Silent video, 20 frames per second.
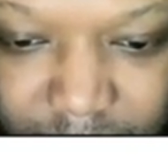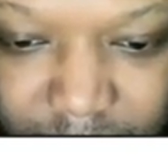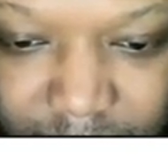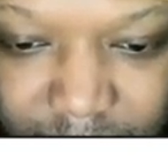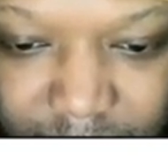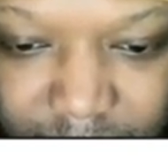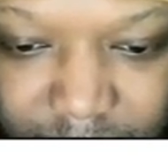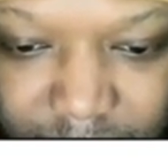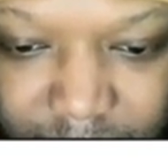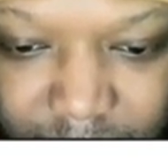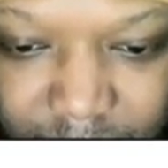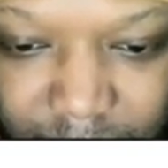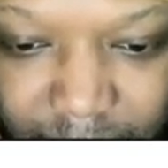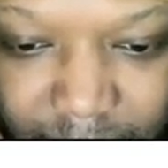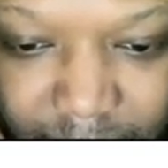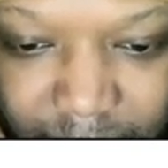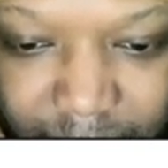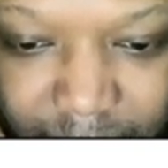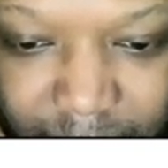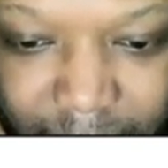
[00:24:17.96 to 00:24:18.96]
this
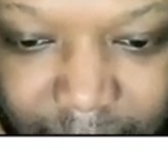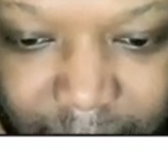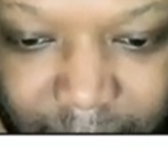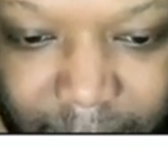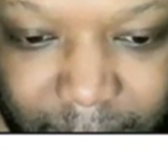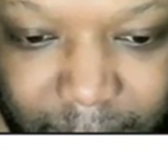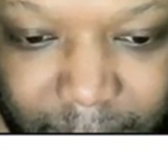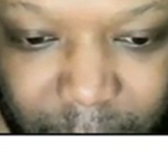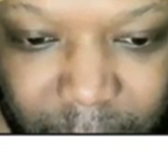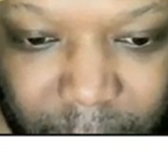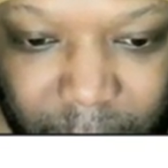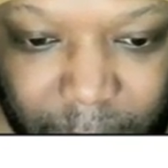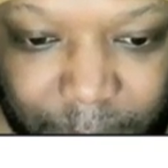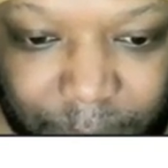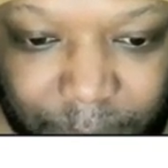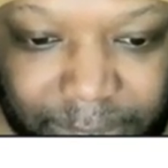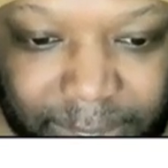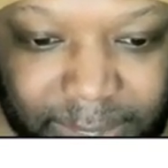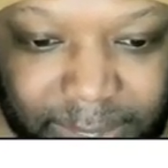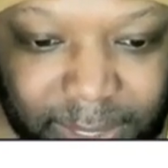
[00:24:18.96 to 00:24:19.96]
week?
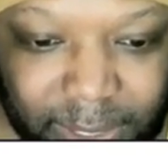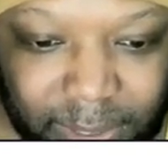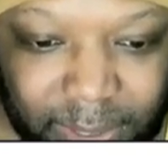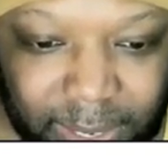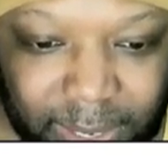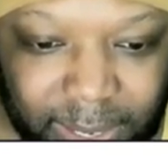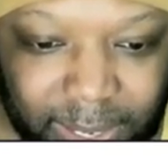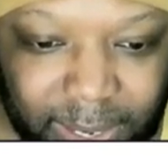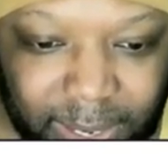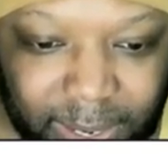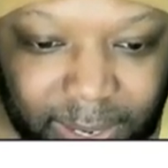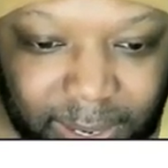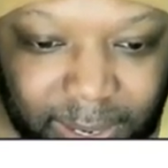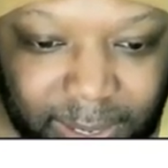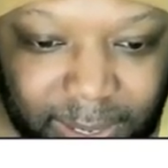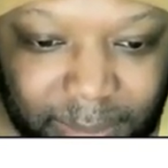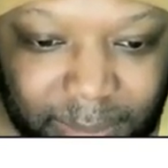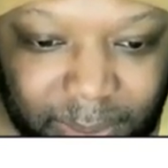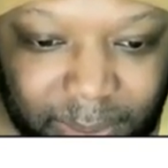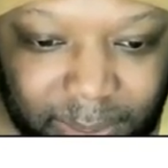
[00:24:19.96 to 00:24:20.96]
Boom. So then
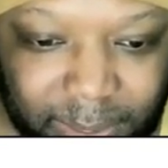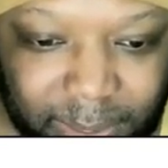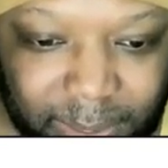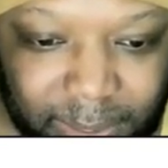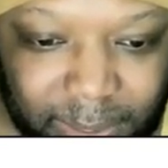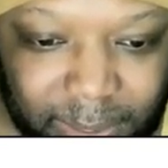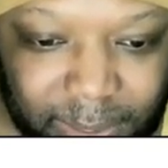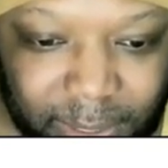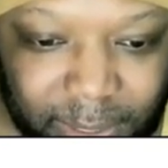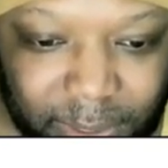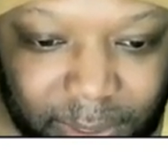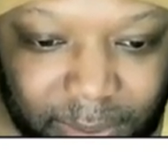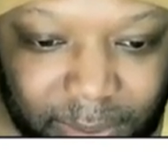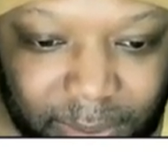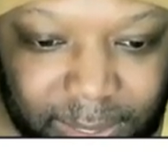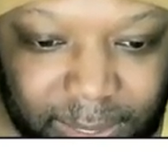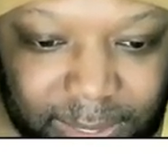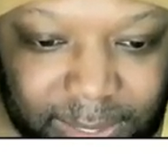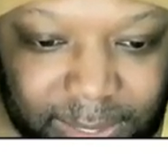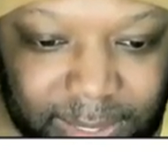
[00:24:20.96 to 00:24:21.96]
all I'm going to
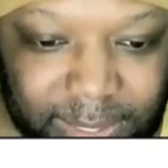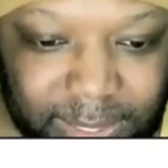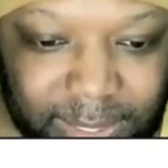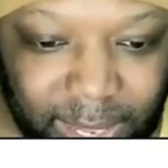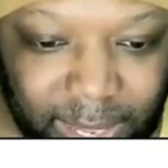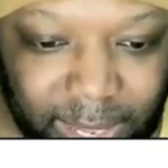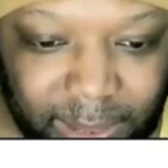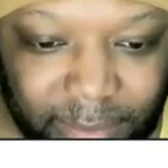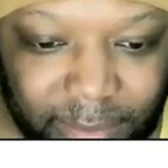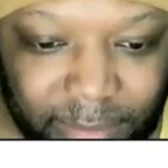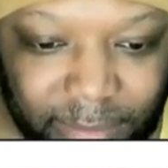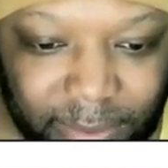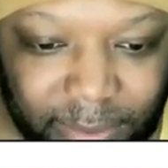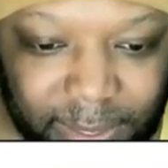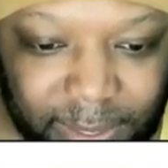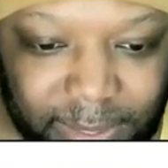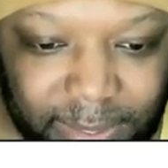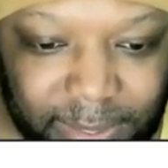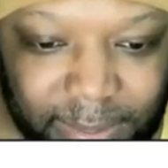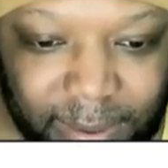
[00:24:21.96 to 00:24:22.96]
do is
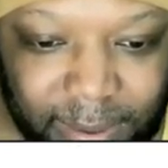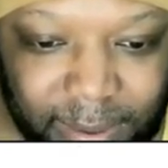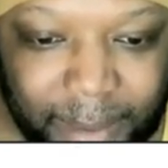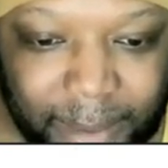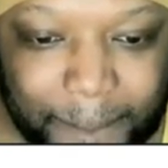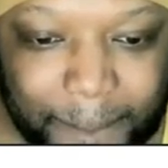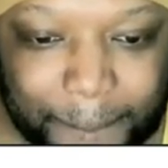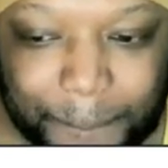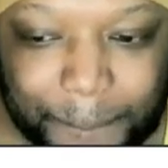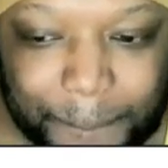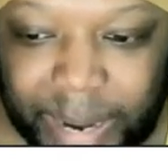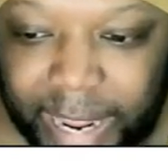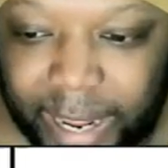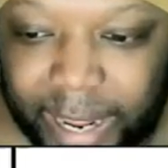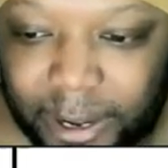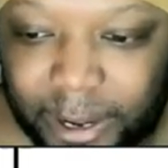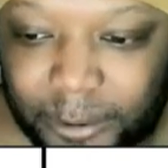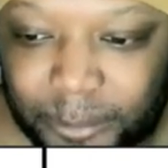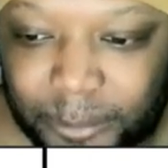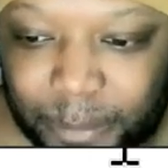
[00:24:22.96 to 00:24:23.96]
save this,
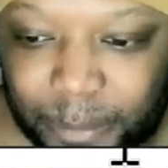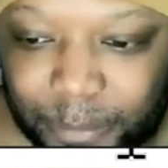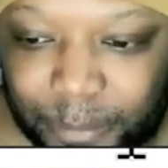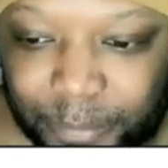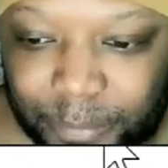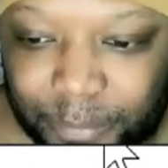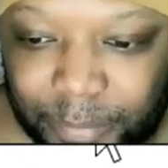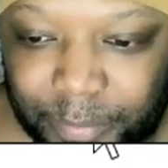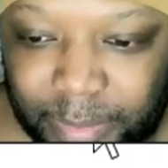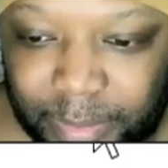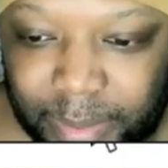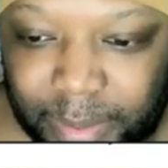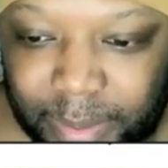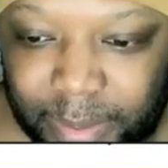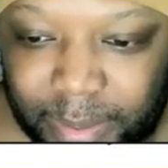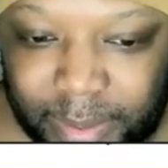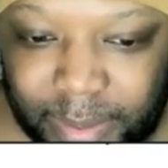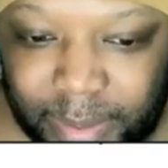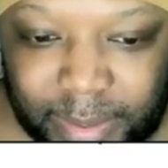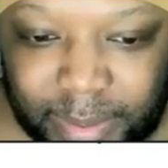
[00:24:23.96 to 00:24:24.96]
bow.
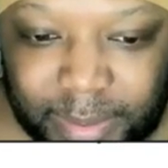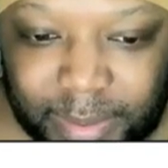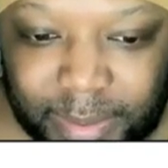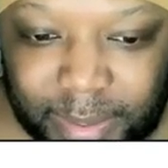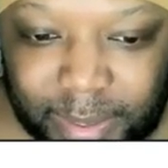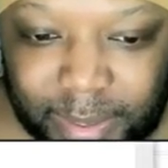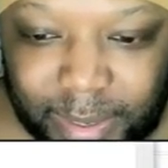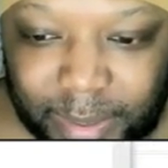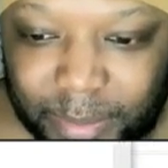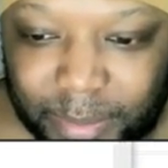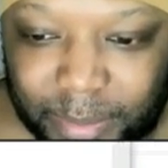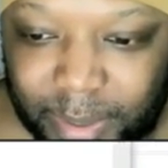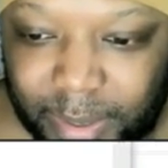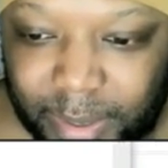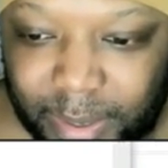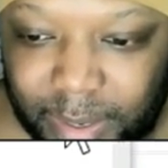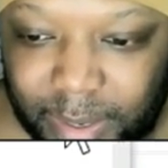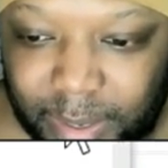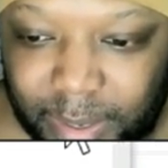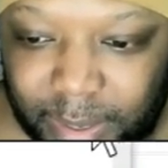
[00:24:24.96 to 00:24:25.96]
Then I'm
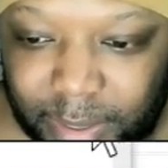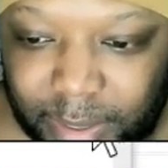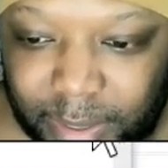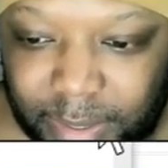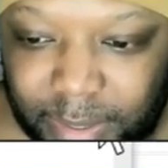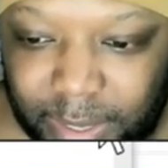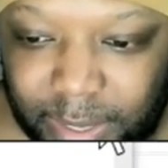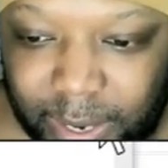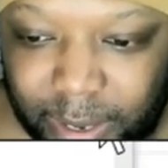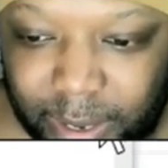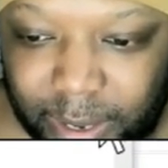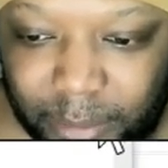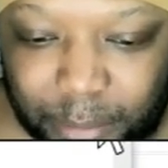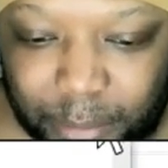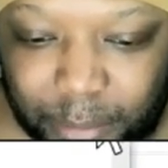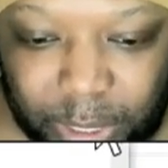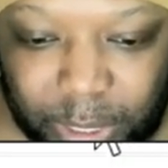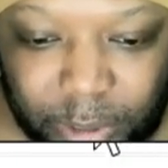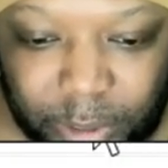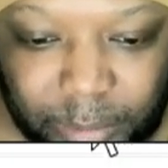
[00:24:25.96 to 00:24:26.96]
going to close it
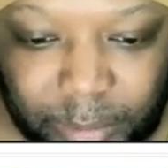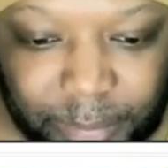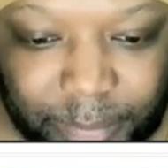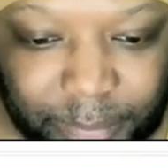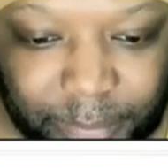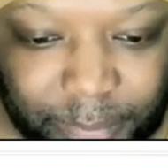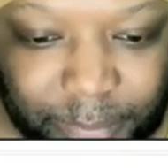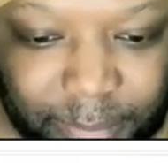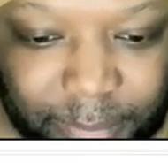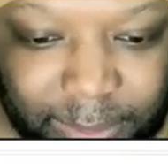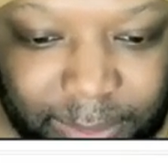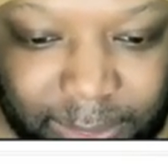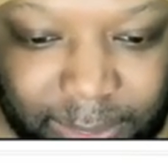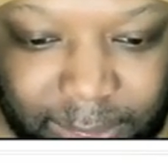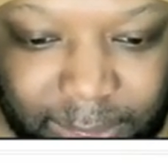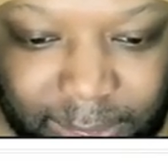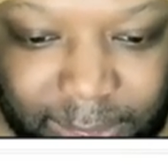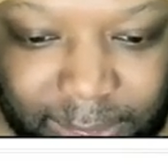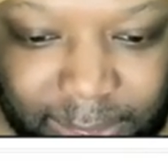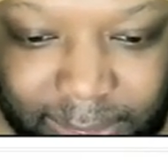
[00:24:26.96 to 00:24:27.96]
out, boom.
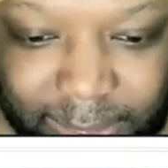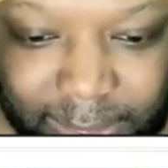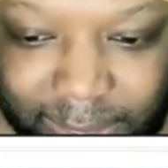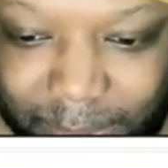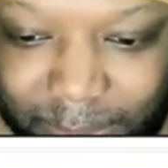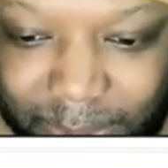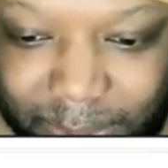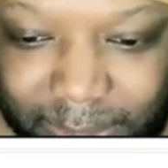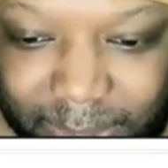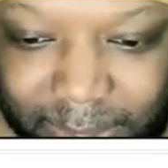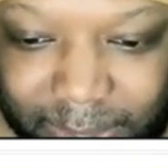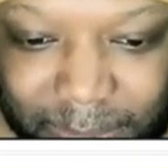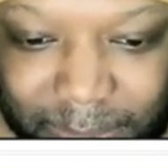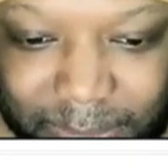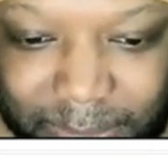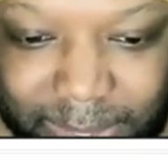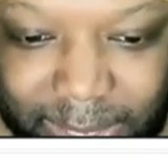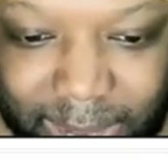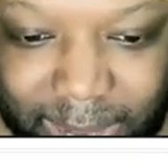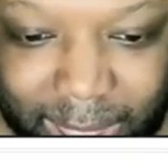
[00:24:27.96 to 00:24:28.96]
Then I'm going to
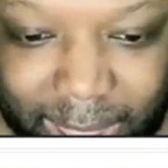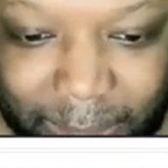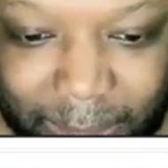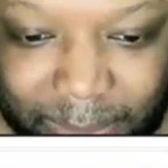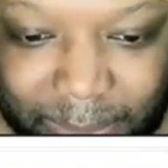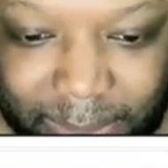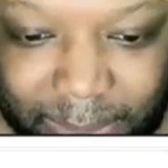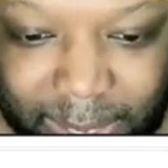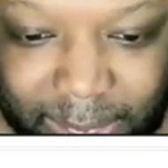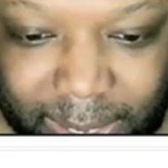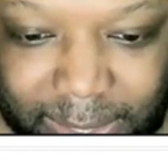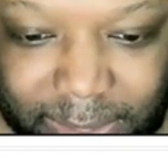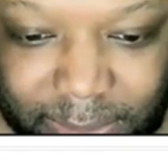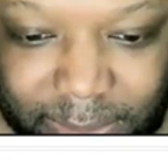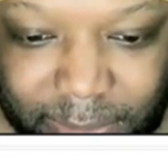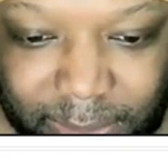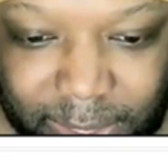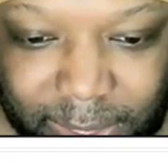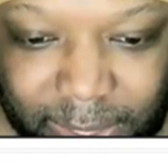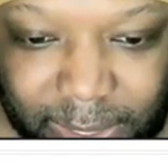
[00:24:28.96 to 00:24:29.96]
come to the
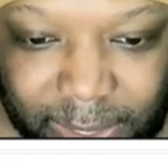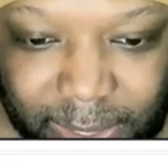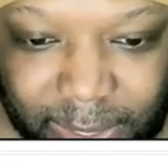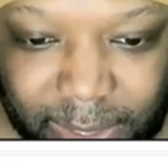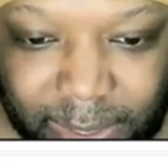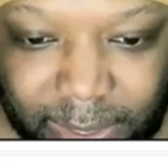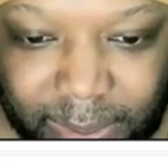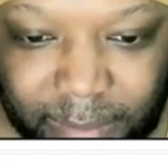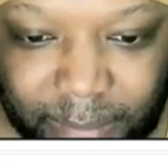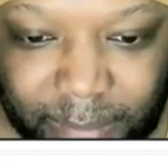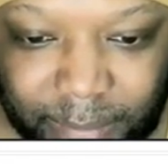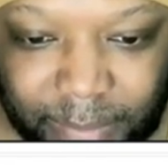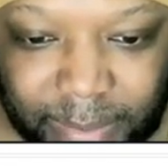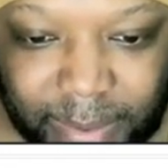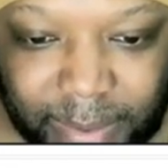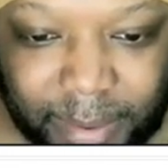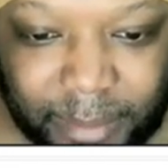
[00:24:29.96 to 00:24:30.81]
application right here,